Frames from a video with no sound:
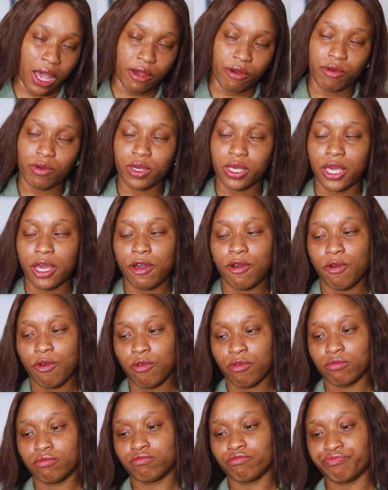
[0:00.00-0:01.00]
Okay.
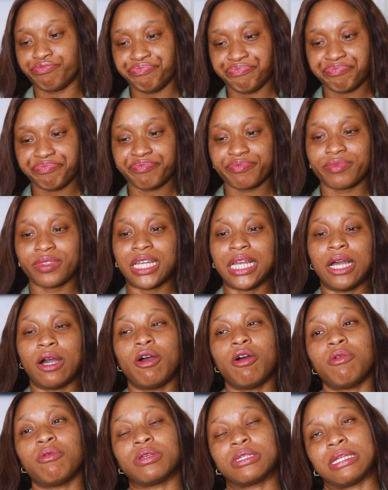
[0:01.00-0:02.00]
Hall
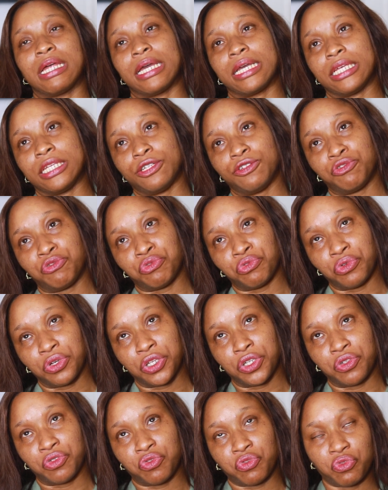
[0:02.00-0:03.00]
was like, it's
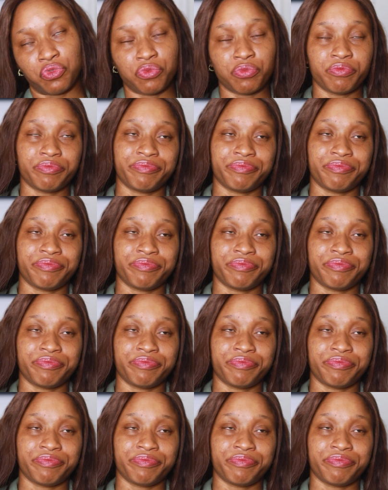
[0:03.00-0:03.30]
true.